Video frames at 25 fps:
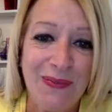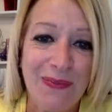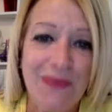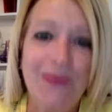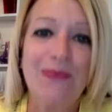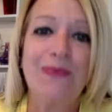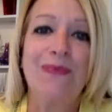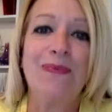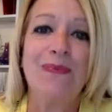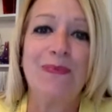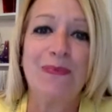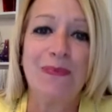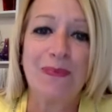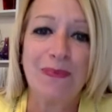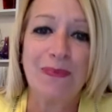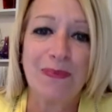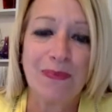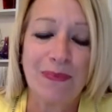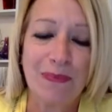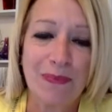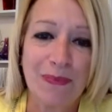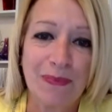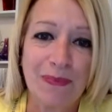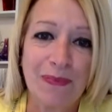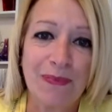
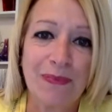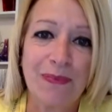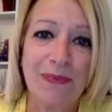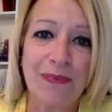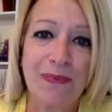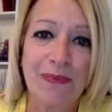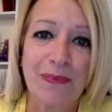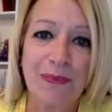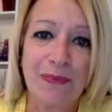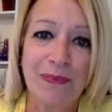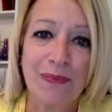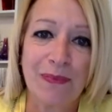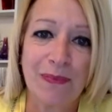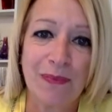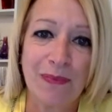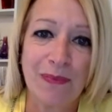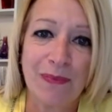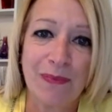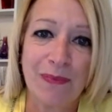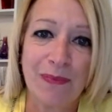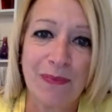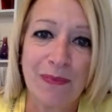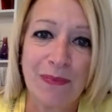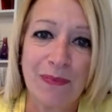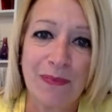
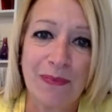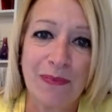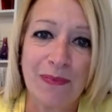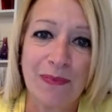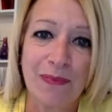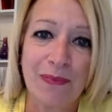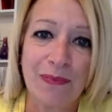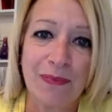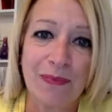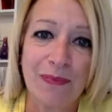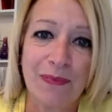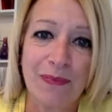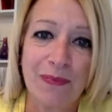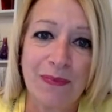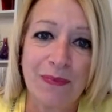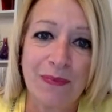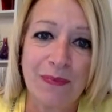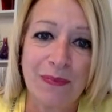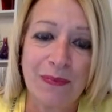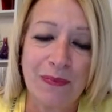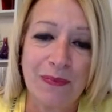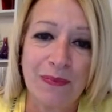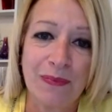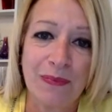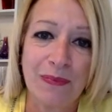
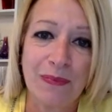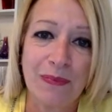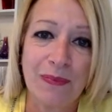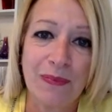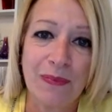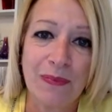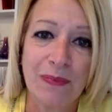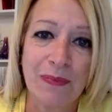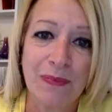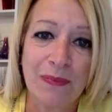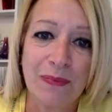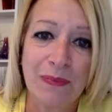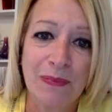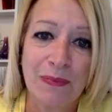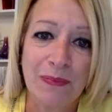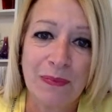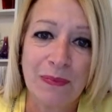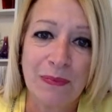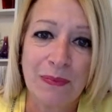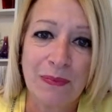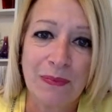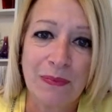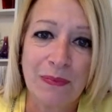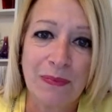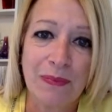
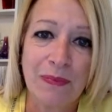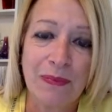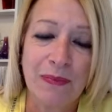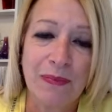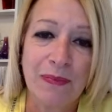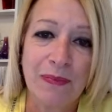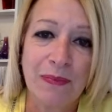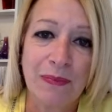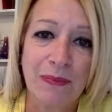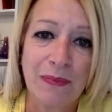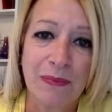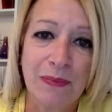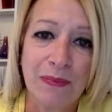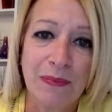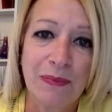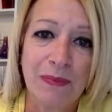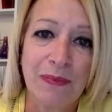(silent)